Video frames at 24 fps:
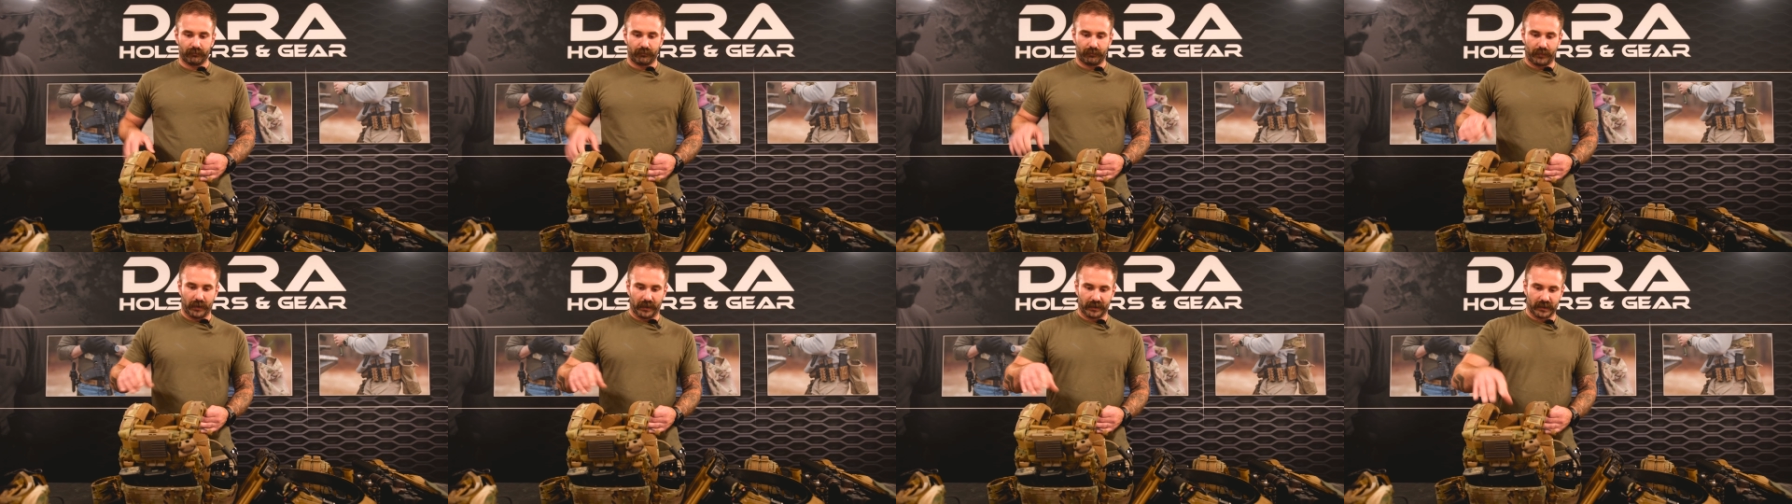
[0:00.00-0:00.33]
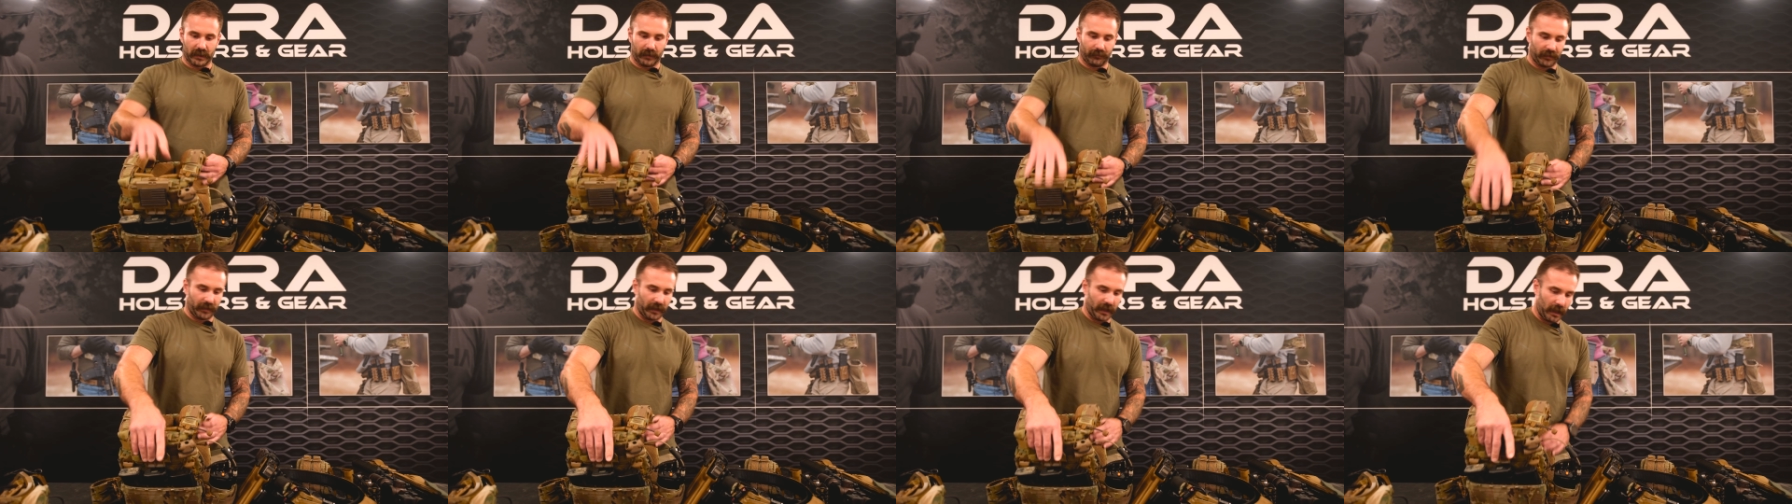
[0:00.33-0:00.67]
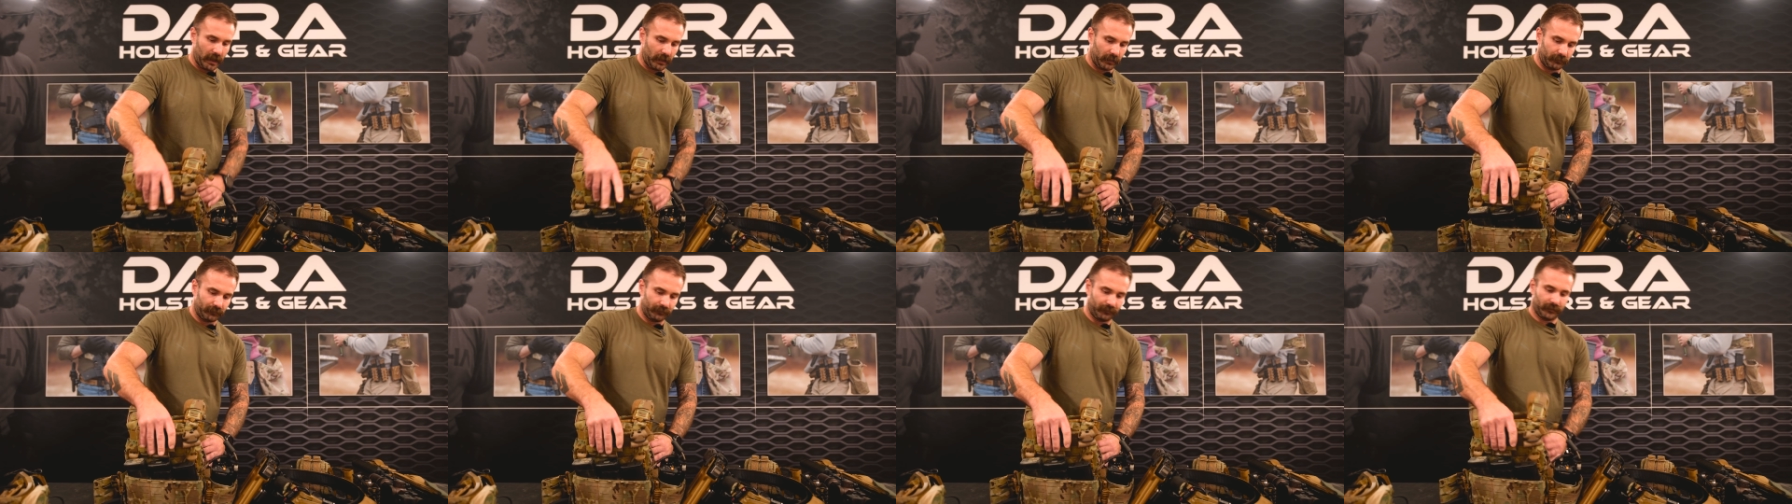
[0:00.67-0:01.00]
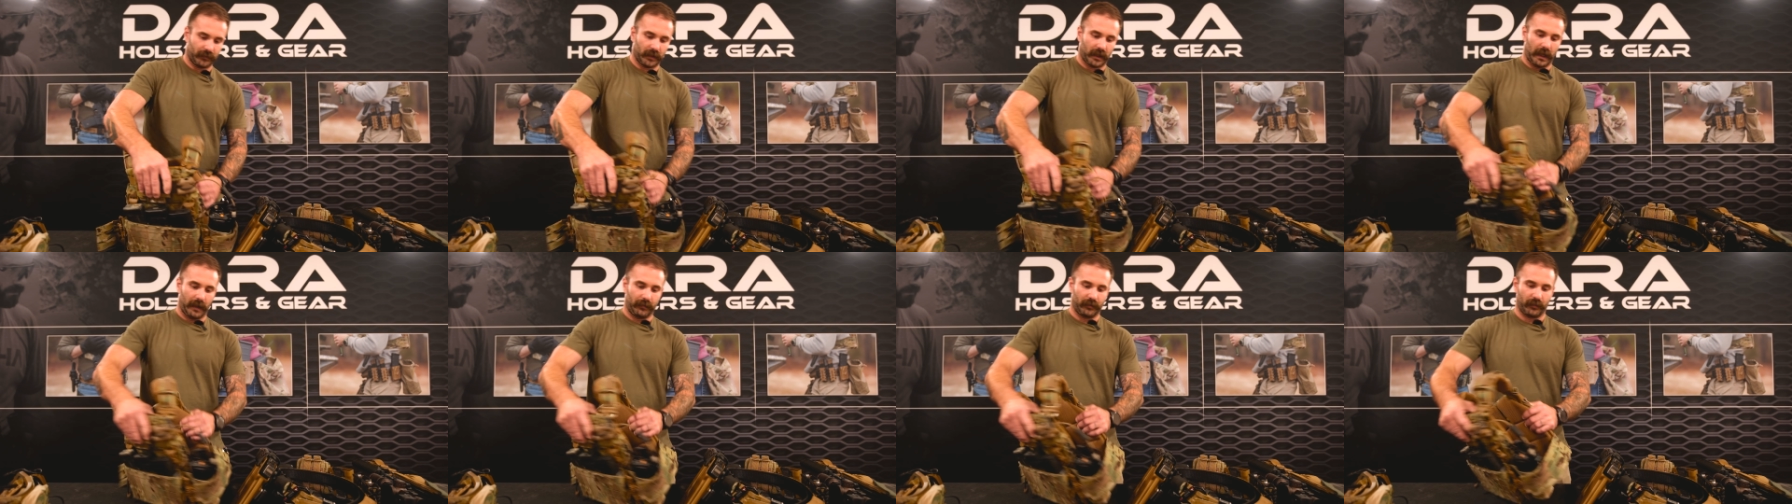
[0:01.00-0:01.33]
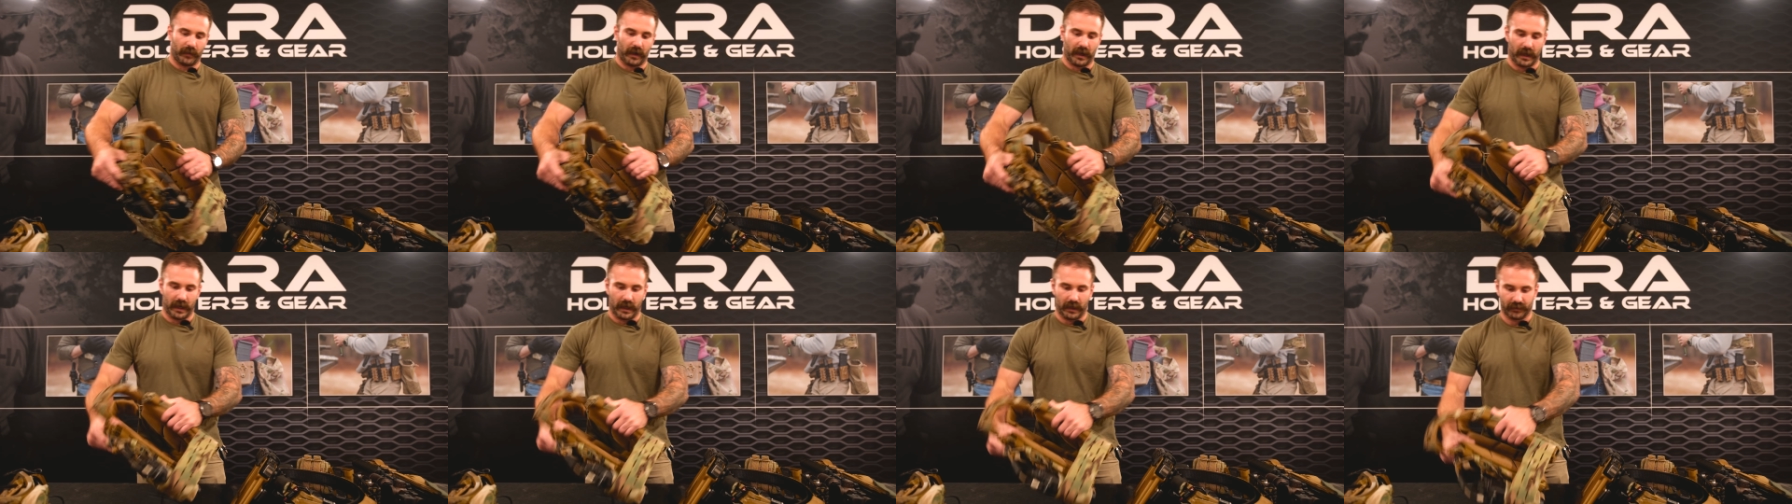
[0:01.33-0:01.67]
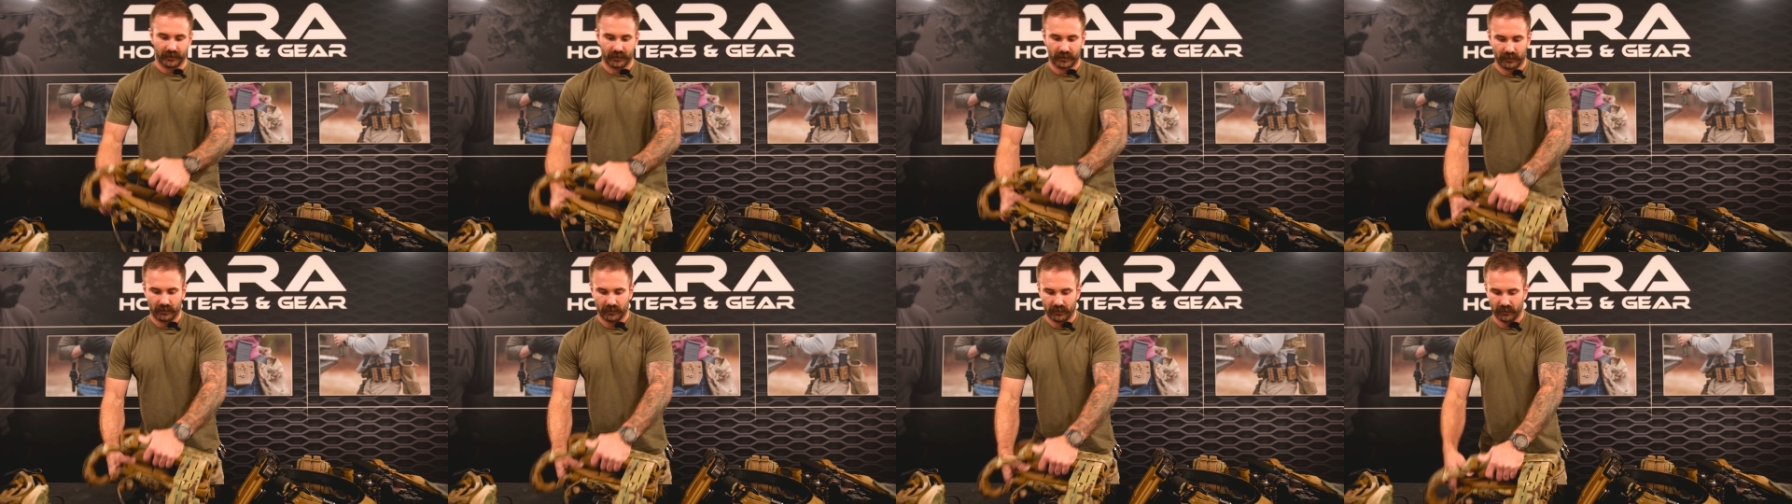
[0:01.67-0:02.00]
picked something out, came to my
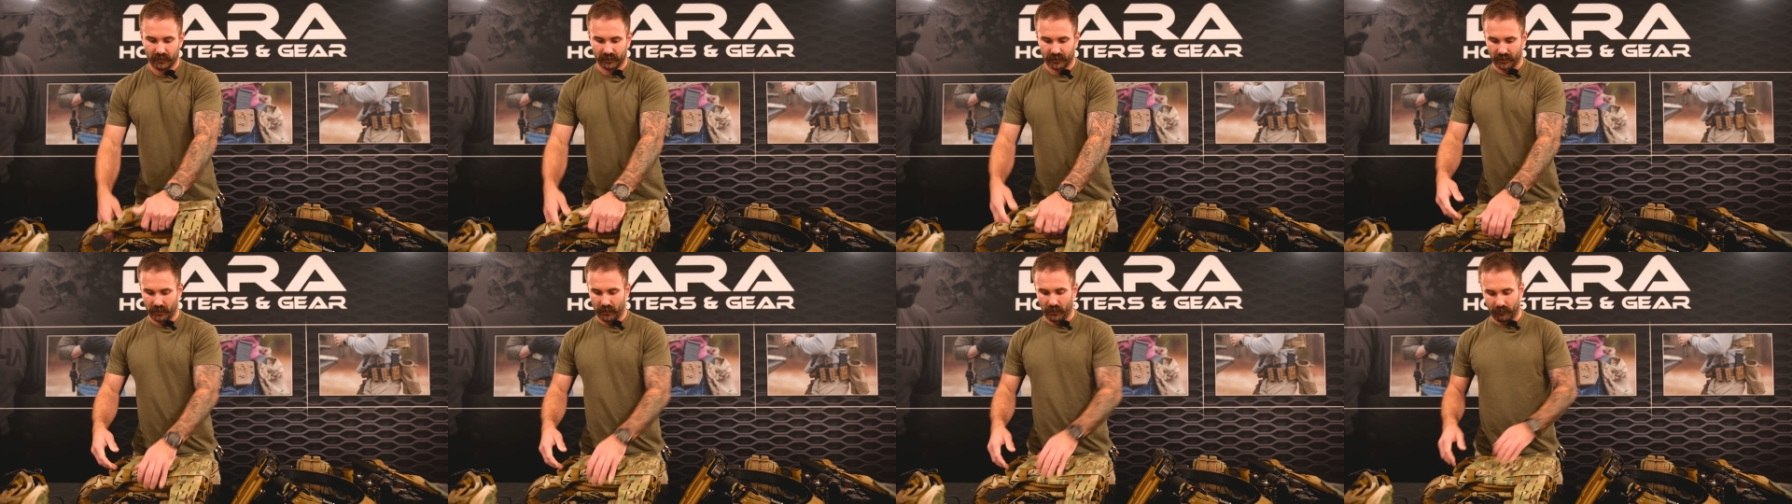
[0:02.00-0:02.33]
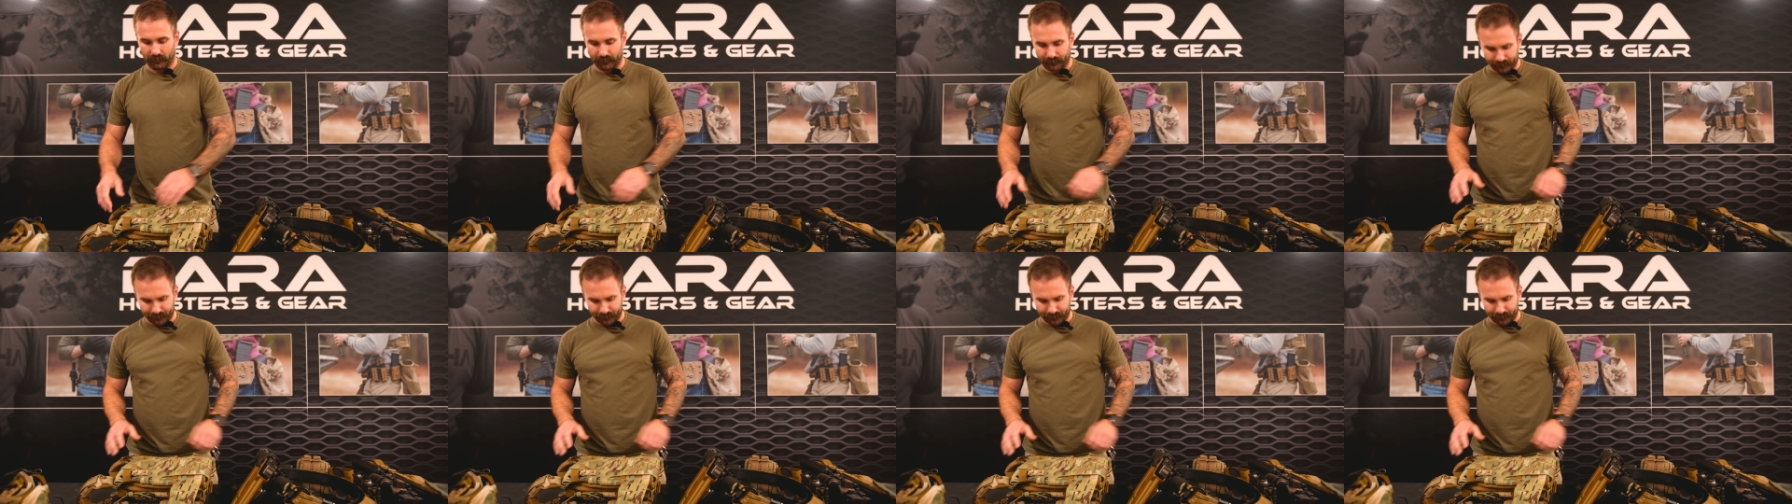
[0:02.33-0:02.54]
house. So